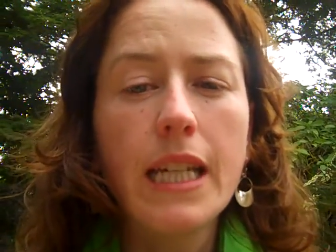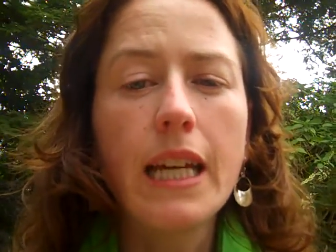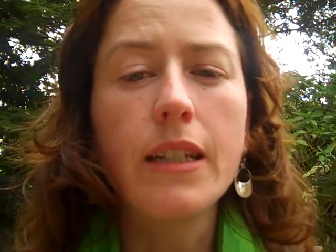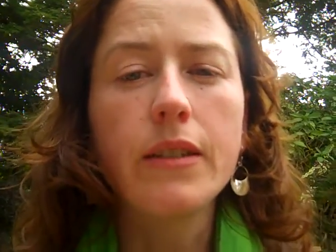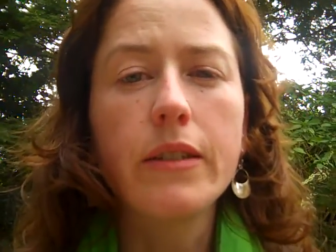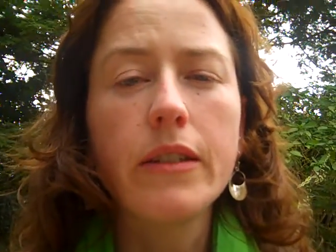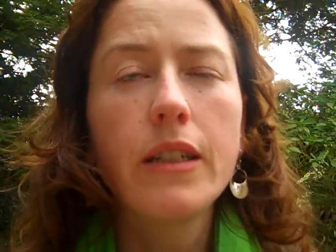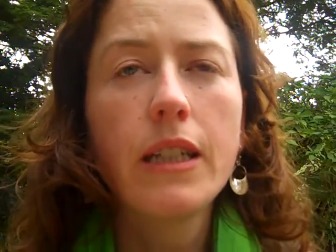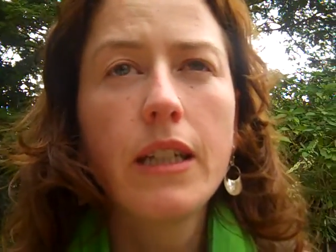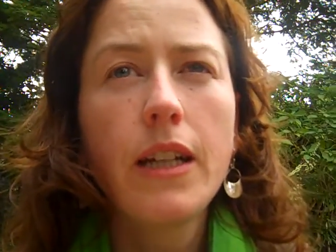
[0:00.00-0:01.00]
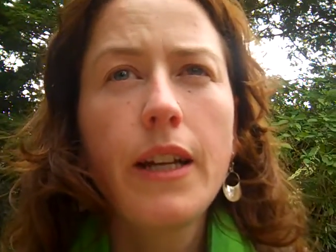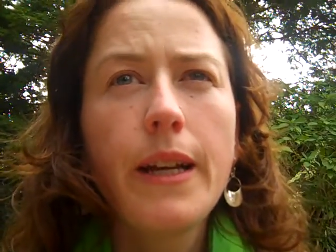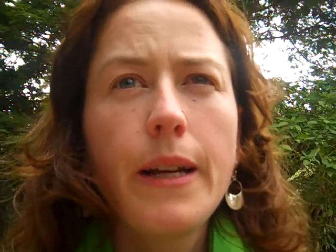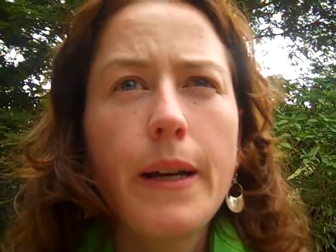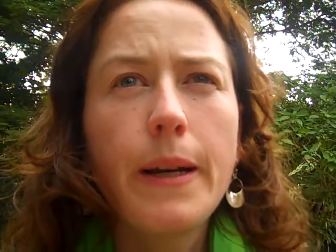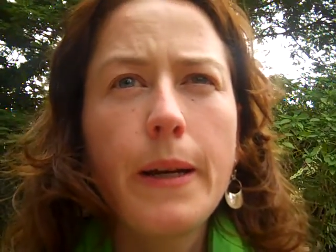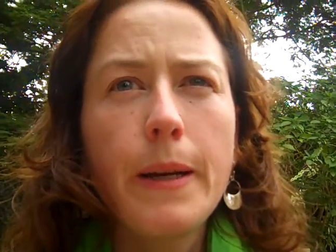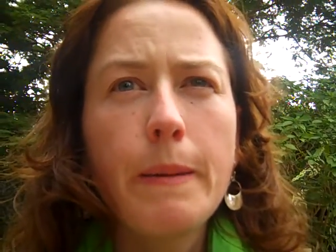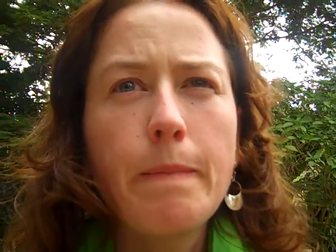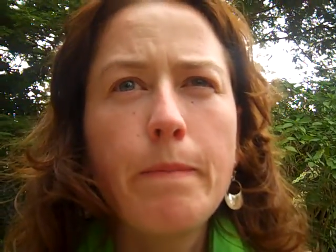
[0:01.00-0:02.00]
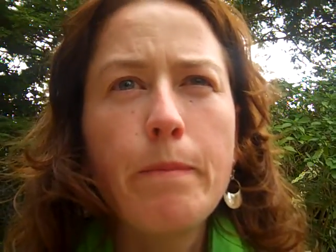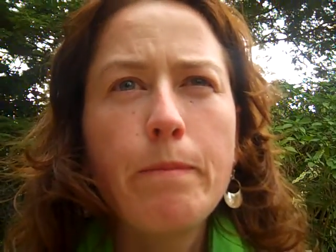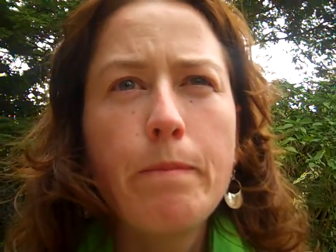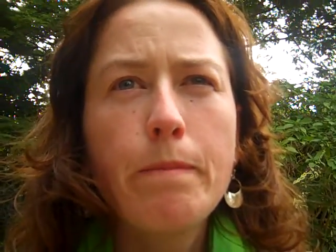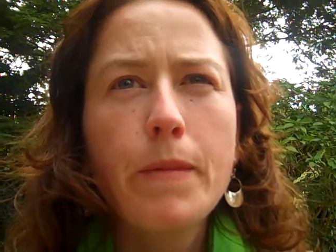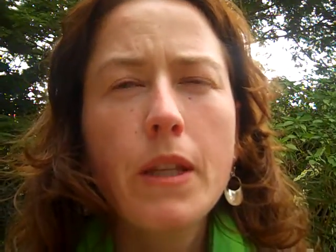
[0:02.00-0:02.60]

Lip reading: tales. One